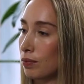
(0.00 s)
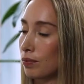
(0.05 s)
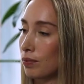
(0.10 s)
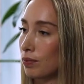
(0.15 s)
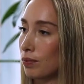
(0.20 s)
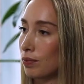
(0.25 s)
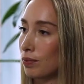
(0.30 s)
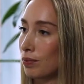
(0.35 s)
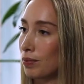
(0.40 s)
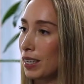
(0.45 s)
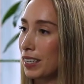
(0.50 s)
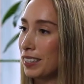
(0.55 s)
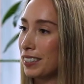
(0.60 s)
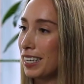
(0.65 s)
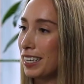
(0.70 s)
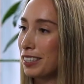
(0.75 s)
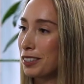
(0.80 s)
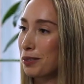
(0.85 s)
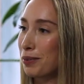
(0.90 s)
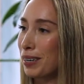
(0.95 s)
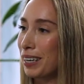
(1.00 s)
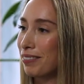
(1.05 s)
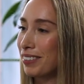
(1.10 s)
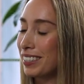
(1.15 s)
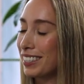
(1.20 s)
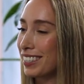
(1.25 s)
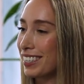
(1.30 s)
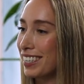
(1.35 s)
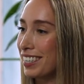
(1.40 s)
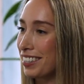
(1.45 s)
Sounds quite
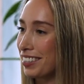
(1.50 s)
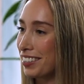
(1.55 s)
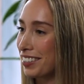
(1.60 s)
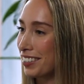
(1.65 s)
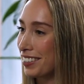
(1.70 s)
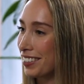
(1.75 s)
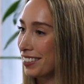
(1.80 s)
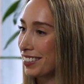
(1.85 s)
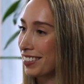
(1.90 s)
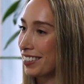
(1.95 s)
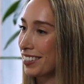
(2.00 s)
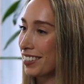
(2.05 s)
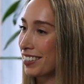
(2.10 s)
risky though.